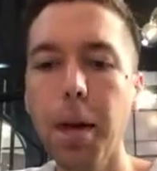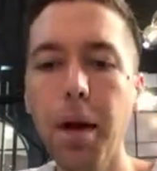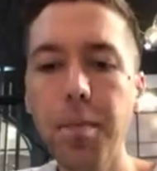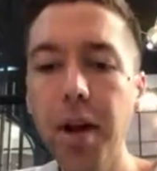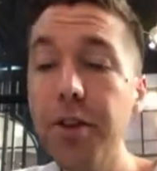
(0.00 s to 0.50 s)

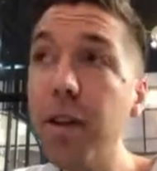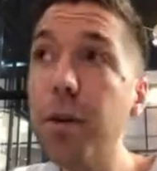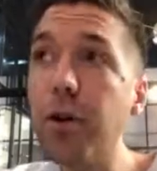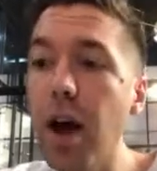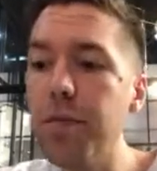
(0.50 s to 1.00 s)
Another
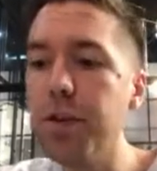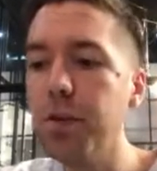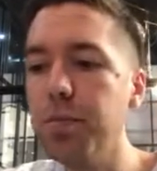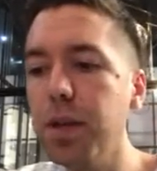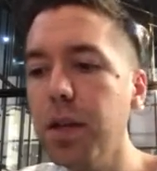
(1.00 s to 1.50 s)
demographic
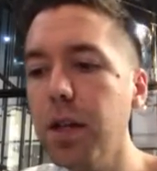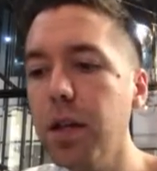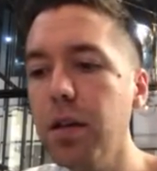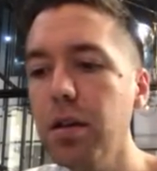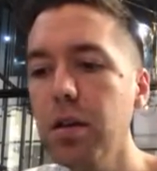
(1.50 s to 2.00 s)
would
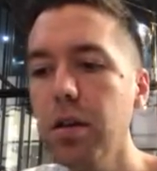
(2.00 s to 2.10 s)
be